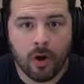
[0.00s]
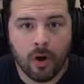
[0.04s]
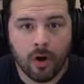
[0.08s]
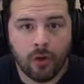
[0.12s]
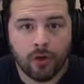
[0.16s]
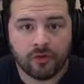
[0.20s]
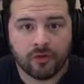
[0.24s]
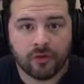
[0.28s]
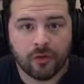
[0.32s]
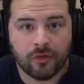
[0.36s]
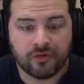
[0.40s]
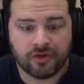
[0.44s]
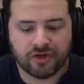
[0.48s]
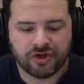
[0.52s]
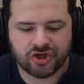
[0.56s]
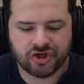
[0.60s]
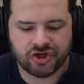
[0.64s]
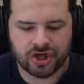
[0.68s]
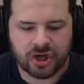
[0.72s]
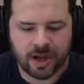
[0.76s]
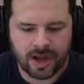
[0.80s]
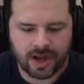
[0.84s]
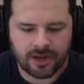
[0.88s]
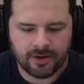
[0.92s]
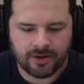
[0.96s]
pose with the
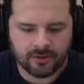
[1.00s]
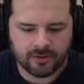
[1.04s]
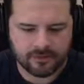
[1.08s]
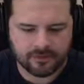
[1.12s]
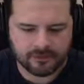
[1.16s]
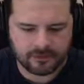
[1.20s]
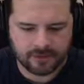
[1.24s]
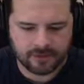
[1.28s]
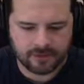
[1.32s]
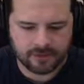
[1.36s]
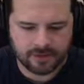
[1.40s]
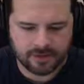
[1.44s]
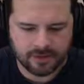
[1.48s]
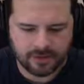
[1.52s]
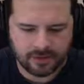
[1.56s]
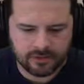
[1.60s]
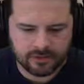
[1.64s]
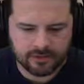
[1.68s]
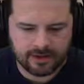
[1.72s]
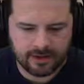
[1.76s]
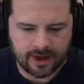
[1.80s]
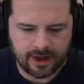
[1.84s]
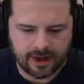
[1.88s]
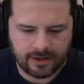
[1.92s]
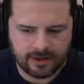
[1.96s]
shot. You can certainly
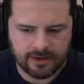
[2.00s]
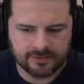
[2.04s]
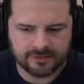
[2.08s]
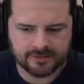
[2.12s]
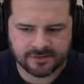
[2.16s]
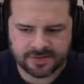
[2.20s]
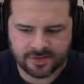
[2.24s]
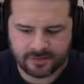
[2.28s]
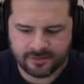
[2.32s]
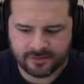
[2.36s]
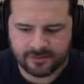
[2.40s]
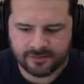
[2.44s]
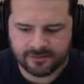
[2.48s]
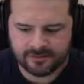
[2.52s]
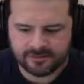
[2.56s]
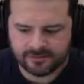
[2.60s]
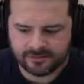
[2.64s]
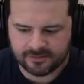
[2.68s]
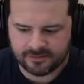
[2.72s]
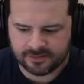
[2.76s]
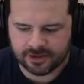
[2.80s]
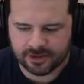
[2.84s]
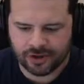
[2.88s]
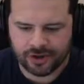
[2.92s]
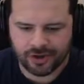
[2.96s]
do that, ladies and gentlemen. This
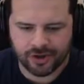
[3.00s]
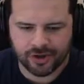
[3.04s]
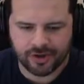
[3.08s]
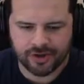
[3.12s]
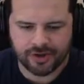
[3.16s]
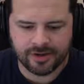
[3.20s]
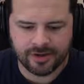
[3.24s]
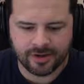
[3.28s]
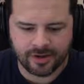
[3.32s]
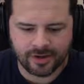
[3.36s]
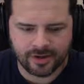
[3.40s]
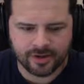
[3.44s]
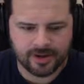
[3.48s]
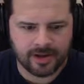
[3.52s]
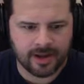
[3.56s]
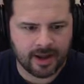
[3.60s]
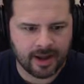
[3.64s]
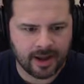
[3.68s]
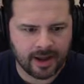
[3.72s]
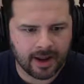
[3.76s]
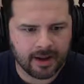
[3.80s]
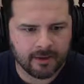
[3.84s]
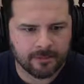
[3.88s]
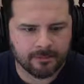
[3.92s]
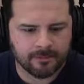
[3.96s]
is a good, good
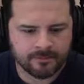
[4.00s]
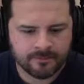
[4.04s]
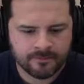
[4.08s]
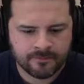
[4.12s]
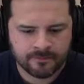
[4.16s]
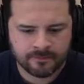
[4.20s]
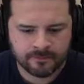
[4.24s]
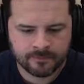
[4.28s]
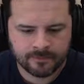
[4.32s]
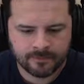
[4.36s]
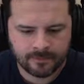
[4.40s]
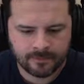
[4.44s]
game.